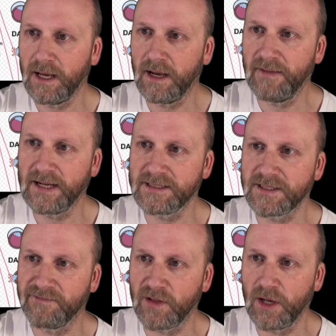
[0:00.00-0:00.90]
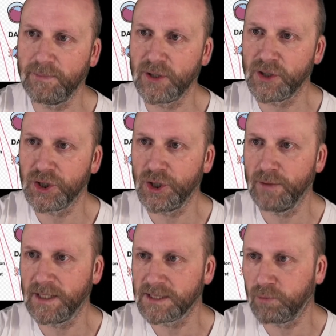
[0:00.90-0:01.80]
and that's the fallopian
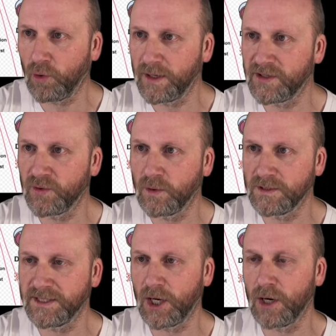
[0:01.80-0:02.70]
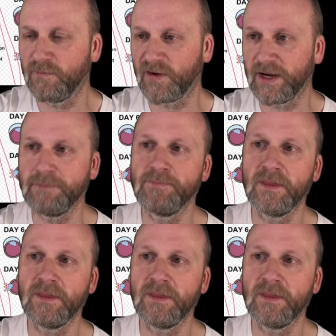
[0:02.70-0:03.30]
tube, and it's pointed towards the ovary.